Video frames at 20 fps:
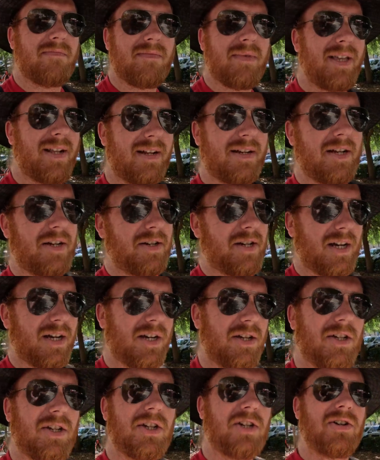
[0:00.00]
it
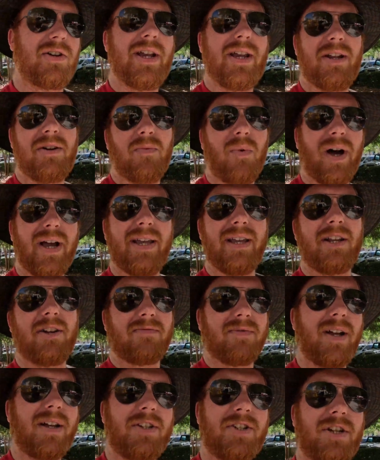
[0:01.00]
in green, white, and
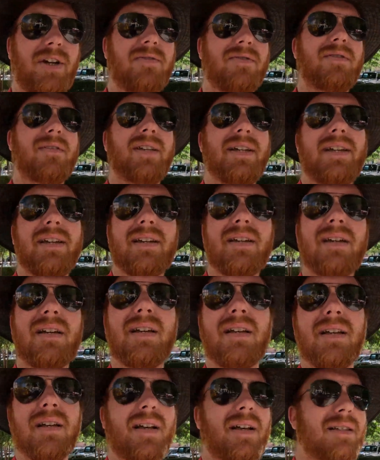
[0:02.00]
red generally.
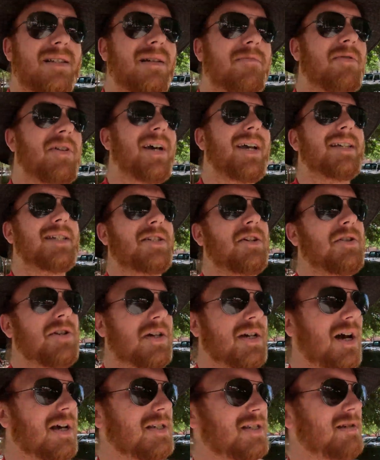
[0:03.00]
Some places do
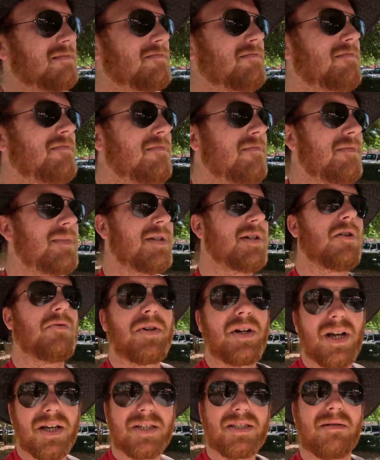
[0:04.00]
their own
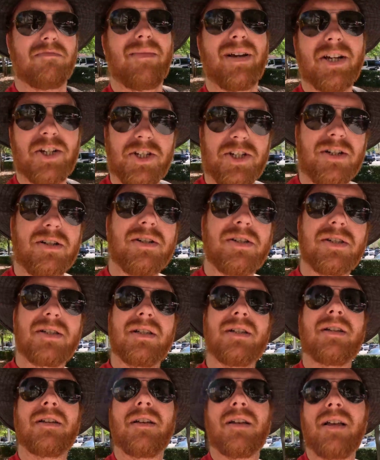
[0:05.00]
custom mixtures.
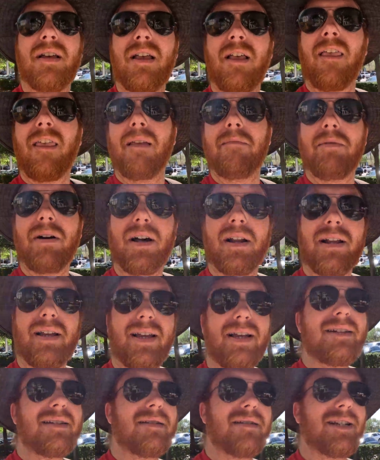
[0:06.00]
But
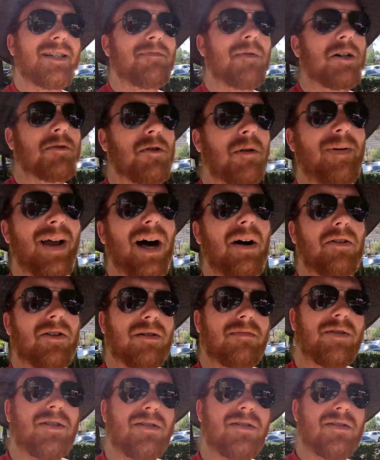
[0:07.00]
it's much more
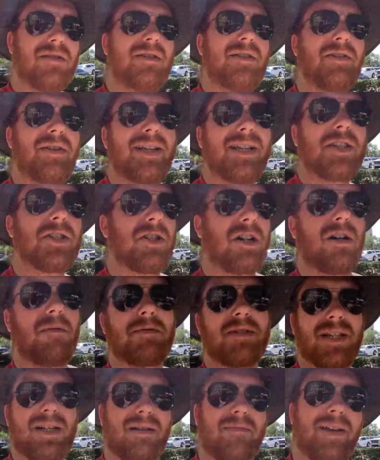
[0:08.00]
palatable. You can get
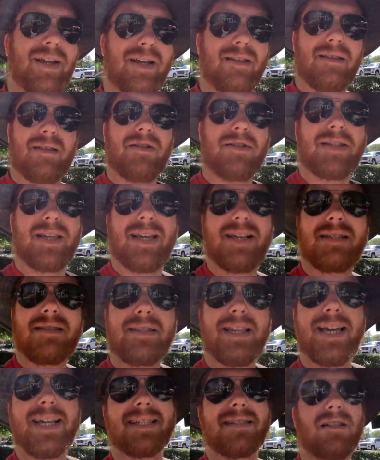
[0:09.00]
syrups in it, make it
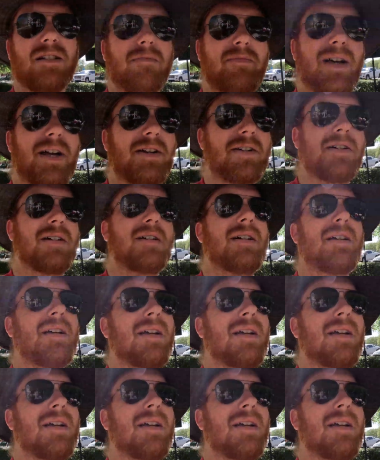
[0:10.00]
taste a little better.